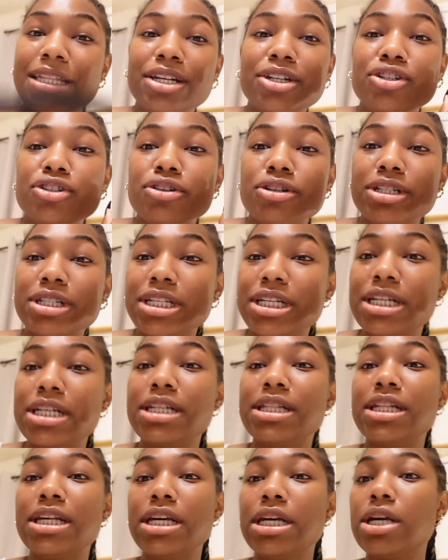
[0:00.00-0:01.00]
literally
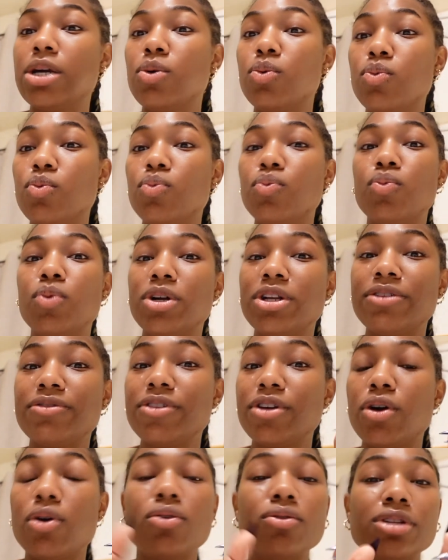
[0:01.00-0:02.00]
one of
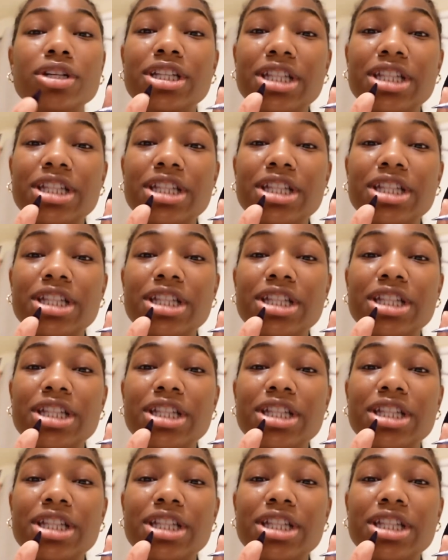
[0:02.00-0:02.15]
the only